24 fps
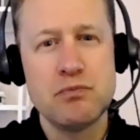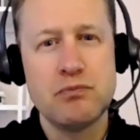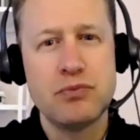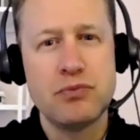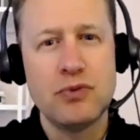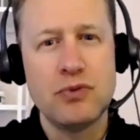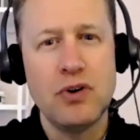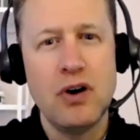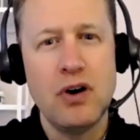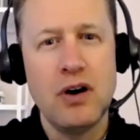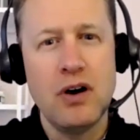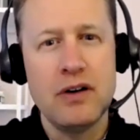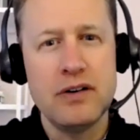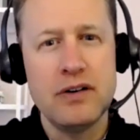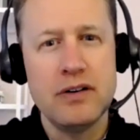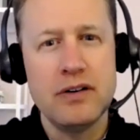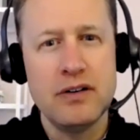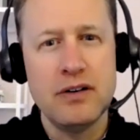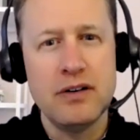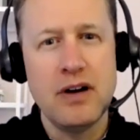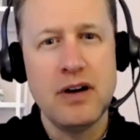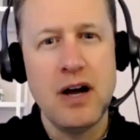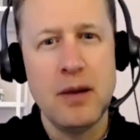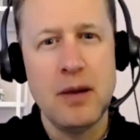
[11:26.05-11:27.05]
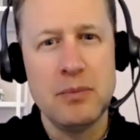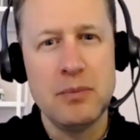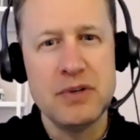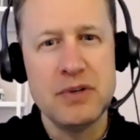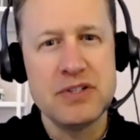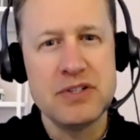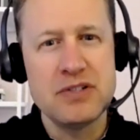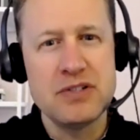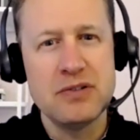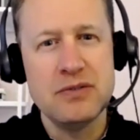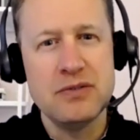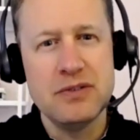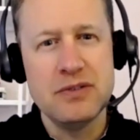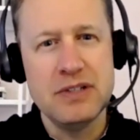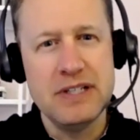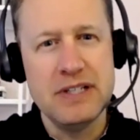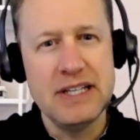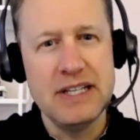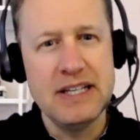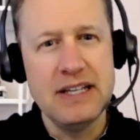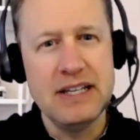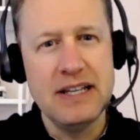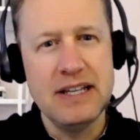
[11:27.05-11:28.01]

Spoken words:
broader opportunity.